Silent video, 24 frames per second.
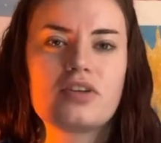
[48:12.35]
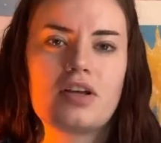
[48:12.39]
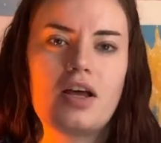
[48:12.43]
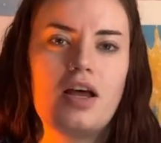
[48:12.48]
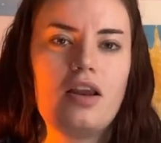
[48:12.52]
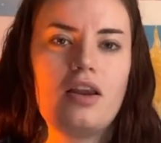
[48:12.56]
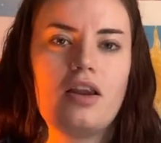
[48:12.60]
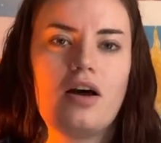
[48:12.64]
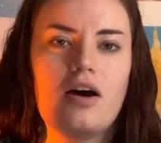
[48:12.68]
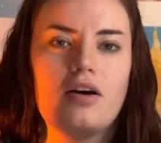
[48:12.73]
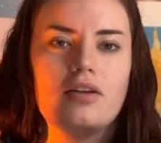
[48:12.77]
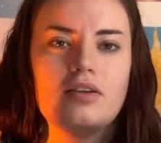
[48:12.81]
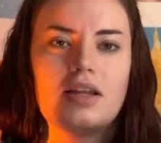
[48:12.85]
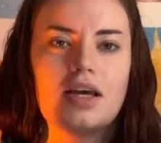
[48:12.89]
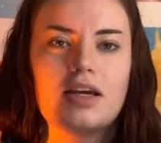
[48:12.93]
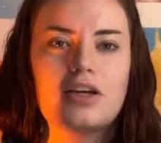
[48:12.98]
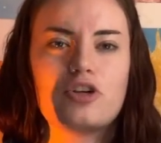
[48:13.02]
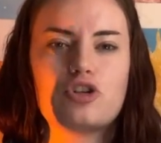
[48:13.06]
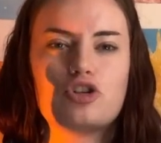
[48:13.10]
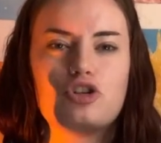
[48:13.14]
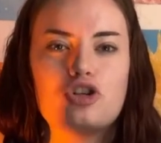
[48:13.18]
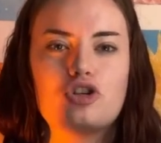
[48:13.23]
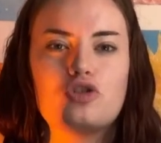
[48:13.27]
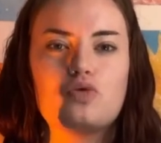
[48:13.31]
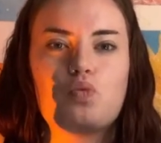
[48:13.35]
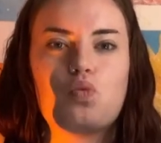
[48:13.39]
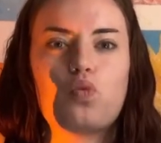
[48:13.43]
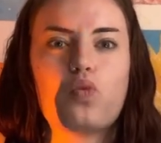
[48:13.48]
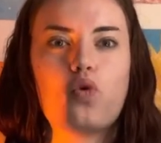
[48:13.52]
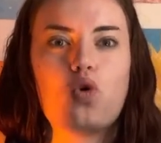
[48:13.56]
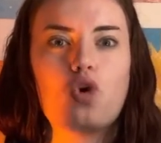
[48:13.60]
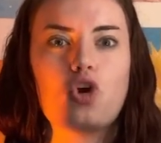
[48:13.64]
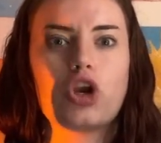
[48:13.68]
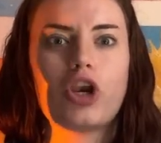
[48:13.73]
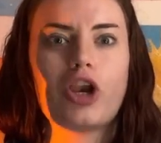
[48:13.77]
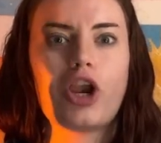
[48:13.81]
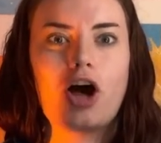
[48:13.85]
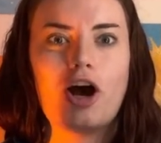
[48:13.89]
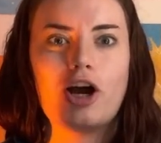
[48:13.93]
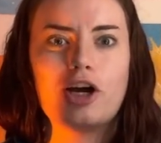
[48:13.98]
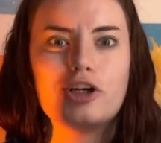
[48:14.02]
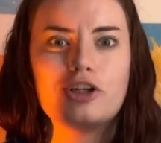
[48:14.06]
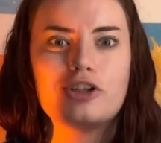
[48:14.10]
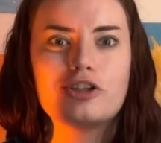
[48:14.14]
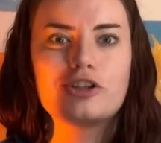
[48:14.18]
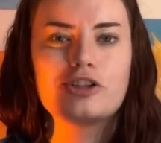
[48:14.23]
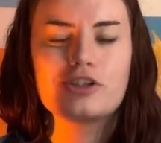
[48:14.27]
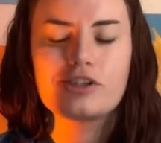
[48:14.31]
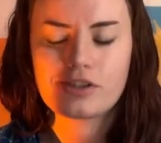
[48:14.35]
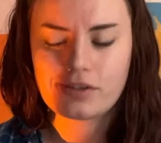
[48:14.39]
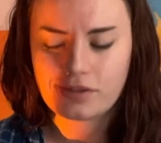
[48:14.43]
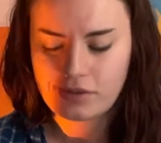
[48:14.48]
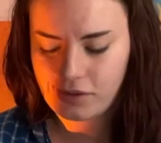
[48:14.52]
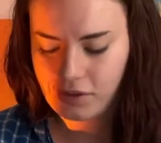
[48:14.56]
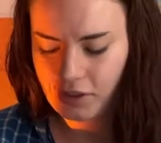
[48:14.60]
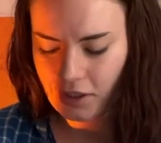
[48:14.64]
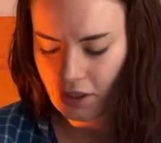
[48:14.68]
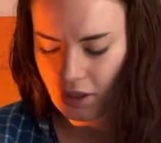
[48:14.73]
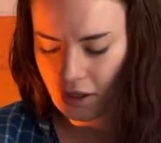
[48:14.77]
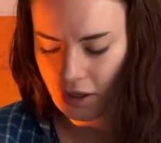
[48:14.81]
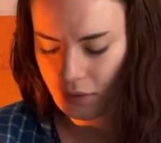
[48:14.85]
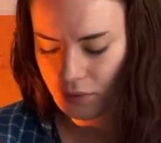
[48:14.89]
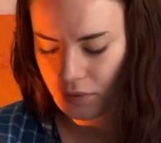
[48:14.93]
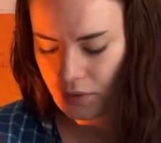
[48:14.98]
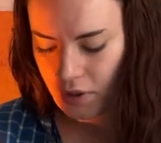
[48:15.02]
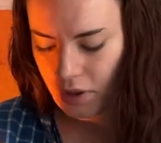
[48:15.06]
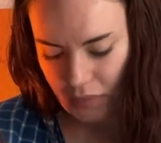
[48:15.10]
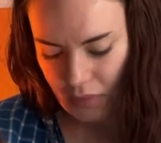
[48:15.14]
a lot of like good one-liners, you know.